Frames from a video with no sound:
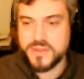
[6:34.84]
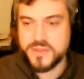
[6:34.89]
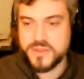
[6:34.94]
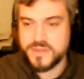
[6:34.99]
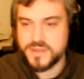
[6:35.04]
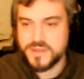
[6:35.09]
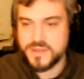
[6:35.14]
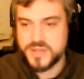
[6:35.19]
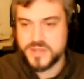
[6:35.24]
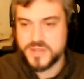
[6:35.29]

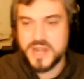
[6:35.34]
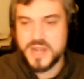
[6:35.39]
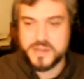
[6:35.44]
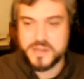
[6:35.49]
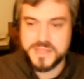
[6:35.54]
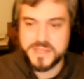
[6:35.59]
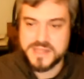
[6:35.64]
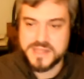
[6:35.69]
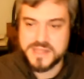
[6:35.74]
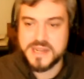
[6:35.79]
there's not going
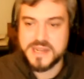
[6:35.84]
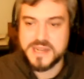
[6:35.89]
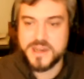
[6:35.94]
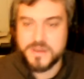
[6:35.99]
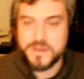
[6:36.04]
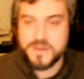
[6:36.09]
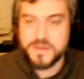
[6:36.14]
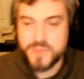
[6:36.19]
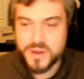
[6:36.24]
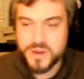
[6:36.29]
to be a
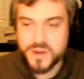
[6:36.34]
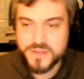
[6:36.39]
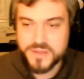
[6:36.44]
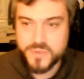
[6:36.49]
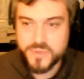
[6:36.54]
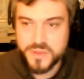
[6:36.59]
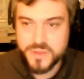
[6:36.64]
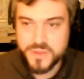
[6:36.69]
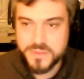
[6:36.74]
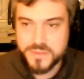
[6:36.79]
secondary market
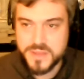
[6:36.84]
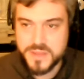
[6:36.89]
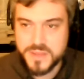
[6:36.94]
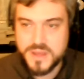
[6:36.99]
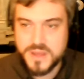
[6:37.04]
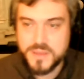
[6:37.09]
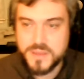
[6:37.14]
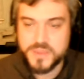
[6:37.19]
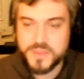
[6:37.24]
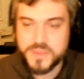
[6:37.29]
for them,
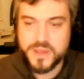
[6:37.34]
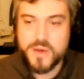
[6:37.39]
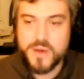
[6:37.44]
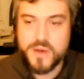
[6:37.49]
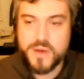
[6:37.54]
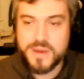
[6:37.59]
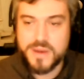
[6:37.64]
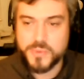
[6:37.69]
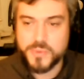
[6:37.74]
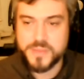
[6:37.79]
but the
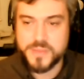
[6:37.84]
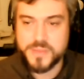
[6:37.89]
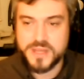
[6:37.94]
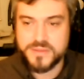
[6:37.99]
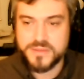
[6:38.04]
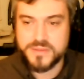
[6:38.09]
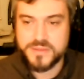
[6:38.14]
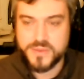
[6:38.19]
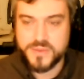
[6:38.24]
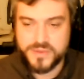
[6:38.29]
co-op will
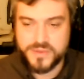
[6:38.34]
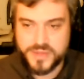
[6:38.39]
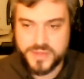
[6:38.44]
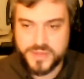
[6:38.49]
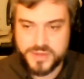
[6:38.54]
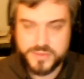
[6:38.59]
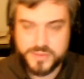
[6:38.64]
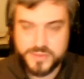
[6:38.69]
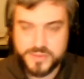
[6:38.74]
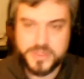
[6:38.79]
be sort of
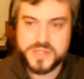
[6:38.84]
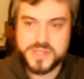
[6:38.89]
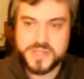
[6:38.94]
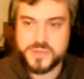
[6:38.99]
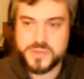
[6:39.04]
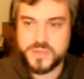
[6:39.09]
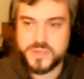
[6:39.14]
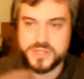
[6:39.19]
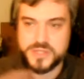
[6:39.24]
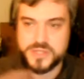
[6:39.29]
the place
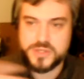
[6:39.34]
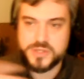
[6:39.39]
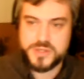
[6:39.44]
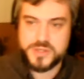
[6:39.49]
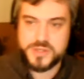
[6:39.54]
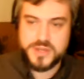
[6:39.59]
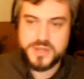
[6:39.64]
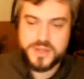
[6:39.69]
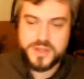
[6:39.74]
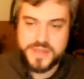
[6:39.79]
through which
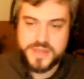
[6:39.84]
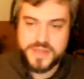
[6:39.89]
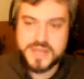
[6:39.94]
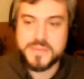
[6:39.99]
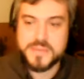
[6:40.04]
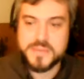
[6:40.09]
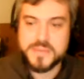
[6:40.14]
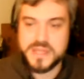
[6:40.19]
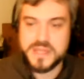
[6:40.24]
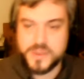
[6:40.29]
they
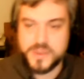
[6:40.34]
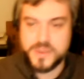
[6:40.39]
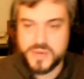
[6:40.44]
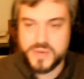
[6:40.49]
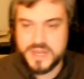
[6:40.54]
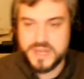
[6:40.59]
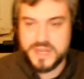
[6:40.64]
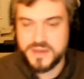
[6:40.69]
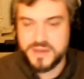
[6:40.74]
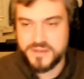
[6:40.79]
can be
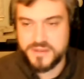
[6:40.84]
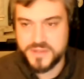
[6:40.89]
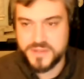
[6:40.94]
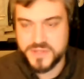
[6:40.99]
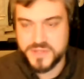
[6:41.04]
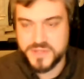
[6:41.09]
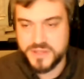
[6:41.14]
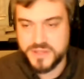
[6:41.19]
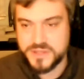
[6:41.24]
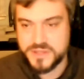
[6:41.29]
liquidated if
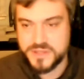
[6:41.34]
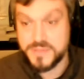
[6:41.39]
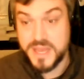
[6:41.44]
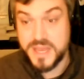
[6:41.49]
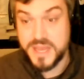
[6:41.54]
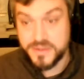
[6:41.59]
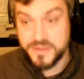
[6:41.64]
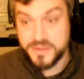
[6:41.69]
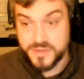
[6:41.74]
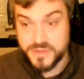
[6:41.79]
there's either
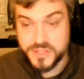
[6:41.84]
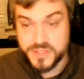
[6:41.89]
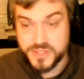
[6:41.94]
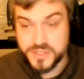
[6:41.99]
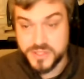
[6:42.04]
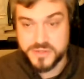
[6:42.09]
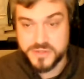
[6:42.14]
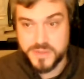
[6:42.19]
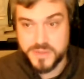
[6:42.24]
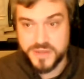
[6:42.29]
demand for the
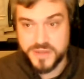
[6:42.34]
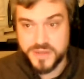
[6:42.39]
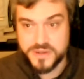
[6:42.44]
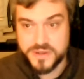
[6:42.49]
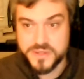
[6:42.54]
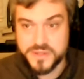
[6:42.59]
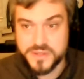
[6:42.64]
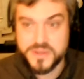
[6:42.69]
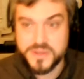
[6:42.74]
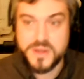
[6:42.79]
shares from
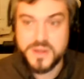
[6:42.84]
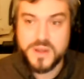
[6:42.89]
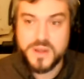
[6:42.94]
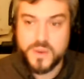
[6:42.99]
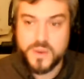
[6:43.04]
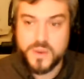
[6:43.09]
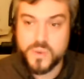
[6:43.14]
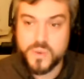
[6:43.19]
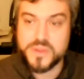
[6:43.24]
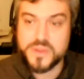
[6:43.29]
others
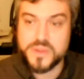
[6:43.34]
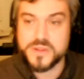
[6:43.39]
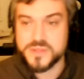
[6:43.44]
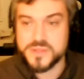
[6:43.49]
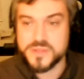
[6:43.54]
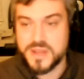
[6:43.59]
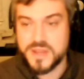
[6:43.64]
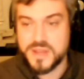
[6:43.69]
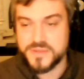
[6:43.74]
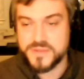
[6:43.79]
or
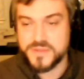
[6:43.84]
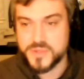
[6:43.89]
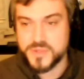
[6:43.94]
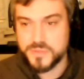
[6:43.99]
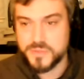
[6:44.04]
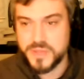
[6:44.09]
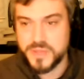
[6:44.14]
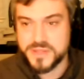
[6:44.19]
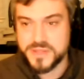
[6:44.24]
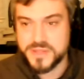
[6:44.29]
there's kind of
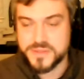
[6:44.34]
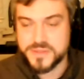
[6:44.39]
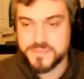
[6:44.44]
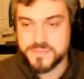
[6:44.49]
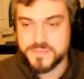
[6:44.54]
surplus